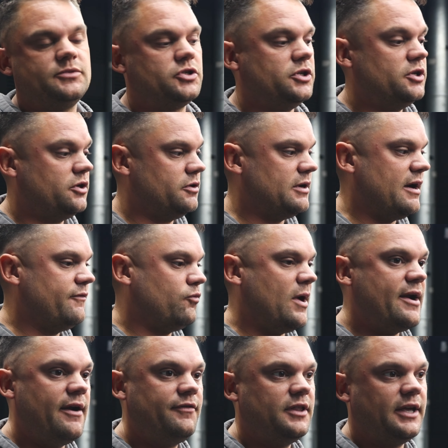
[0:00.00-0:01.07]
So you're going to have,
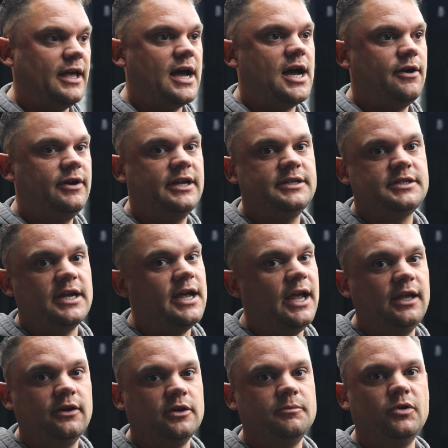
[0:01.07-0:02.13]
wherever the car is, it
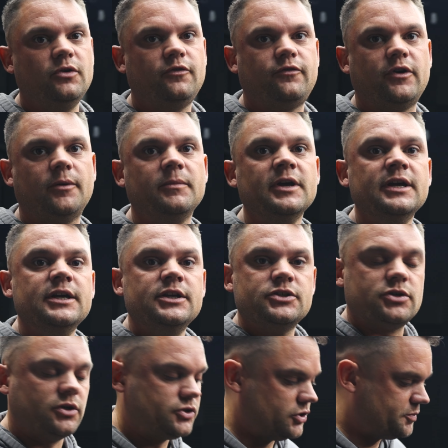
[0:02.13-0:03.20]
ain't going to move from.
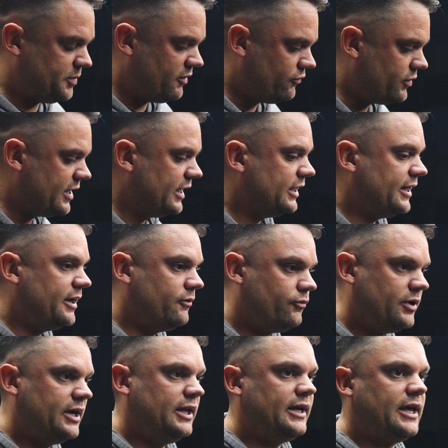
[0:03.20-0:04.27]
So just be really,
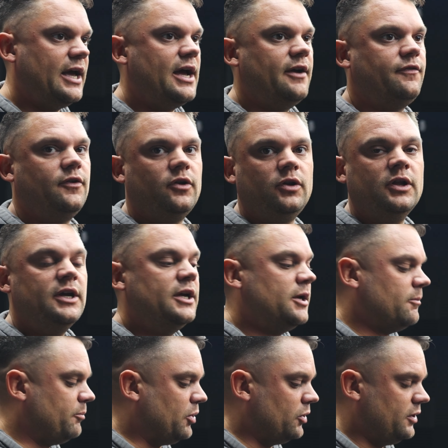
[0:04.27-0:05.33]
really careful.
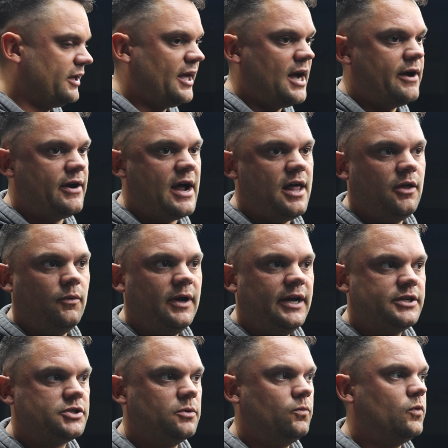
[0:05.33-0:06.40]
Put the car out of the way
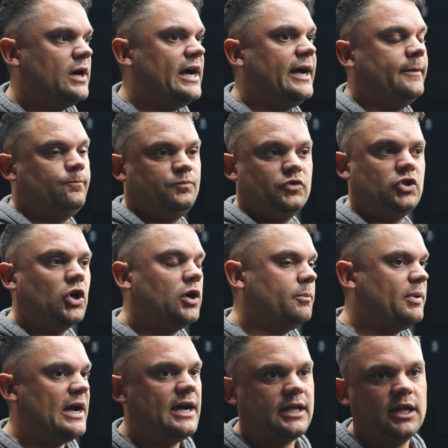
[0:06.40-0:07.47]
somewhere. Don't
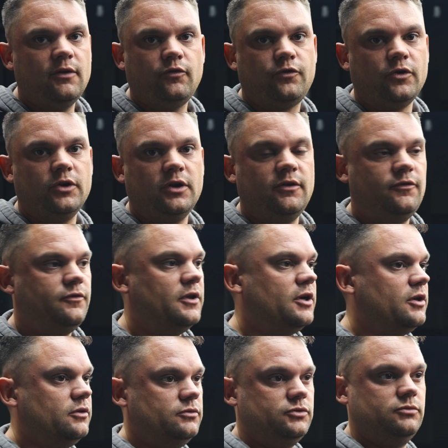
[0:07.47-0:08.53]
park it in front of
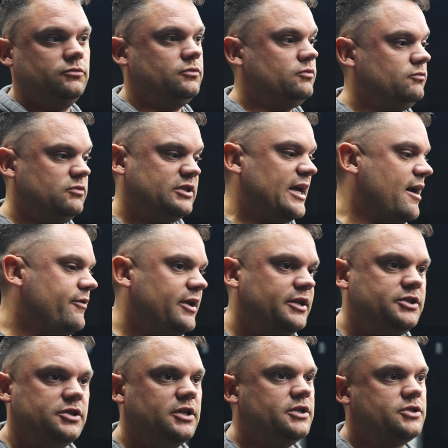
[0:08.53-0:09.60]
the
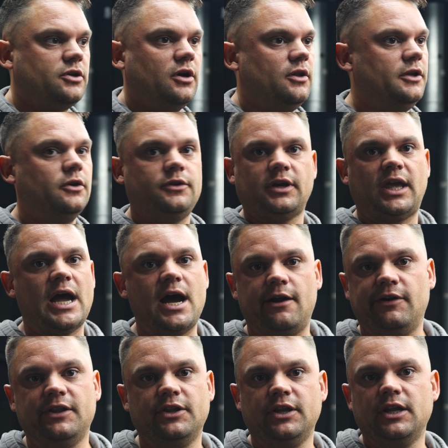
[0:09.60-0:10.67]
garage that's got the other
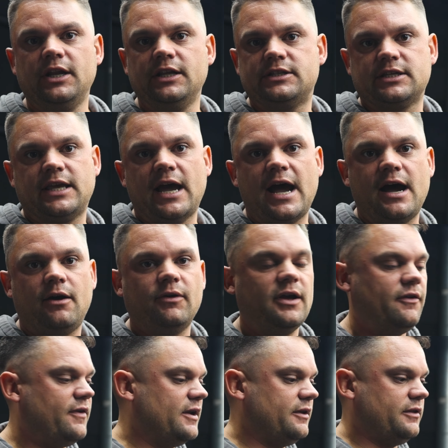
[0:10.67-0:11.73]
car in that you need to get out
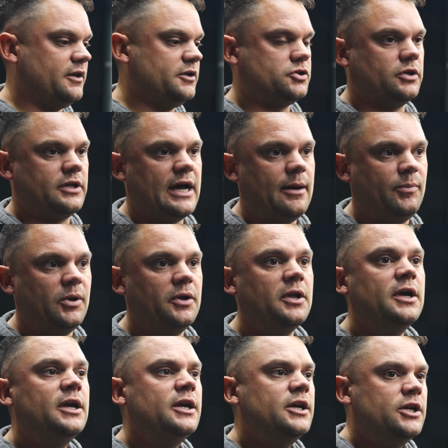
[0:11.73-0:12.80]
if anything should happen.
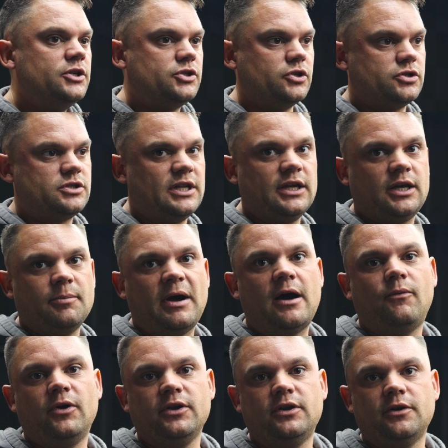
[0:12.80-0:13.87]
Just think about
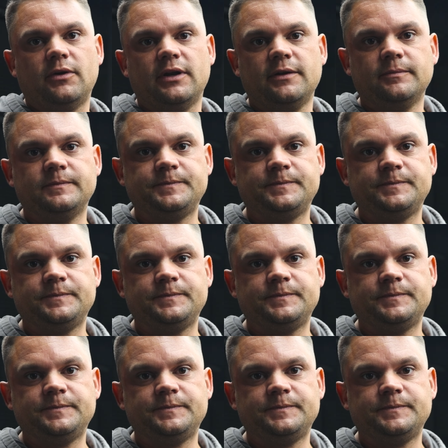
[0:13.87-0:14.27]
what you're doing.